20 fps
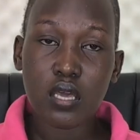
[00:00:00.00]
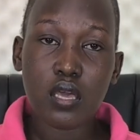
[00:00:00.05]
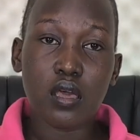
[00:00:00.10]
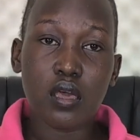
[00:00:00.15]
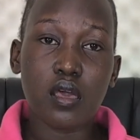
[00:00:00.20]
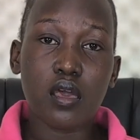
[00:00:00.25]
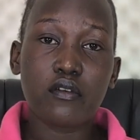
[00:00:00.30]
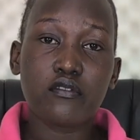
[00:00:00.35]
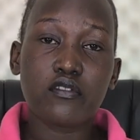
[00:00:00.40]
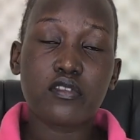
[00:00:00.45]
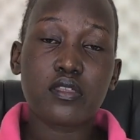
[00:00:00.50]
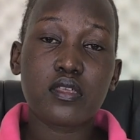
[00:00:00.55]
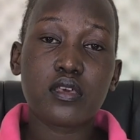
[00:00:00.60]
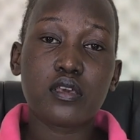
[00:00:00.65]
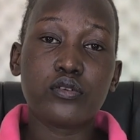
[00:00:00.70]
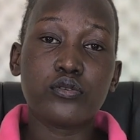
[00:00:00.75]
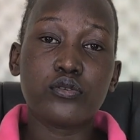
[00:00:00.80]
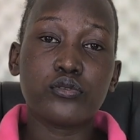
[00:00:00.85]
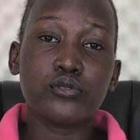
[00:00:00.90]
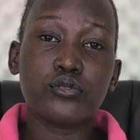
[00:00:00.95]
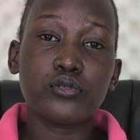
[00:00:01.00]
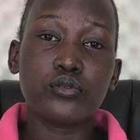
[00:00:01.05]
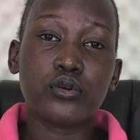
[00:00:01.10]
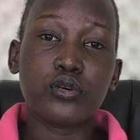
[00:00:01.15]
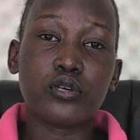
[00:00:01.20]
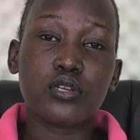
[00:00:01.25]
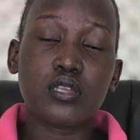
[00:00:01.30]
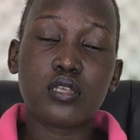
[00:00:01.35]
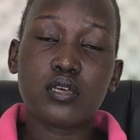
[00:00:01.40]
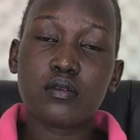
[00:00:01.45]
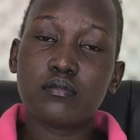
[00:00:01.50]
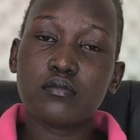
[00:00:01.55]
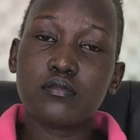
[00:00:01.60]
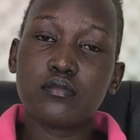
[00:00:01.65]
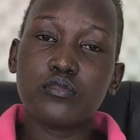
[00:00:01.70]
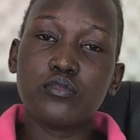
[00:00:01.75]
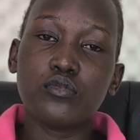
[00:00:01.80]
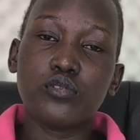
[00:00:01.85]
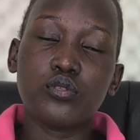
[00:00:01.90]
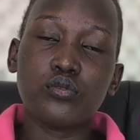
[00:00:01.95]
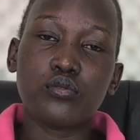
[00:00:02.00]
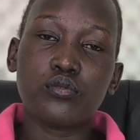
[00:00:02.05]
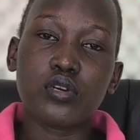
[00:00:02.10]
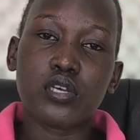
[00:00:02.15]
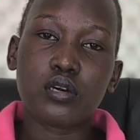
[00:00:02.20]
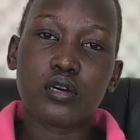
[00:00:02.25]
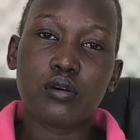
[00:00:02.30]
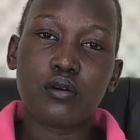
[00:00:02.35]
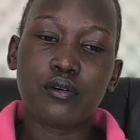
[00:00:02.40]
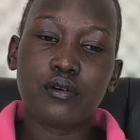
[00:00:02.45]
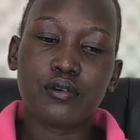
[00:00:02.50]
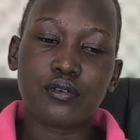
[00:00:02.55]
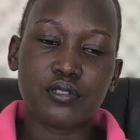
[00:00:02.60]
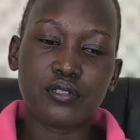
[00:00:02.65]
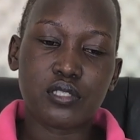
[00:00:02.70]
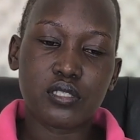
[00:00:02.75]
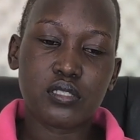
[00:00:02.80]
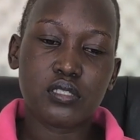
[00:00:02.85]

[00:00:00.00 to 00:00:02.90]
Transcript: Everything you do on them, you record.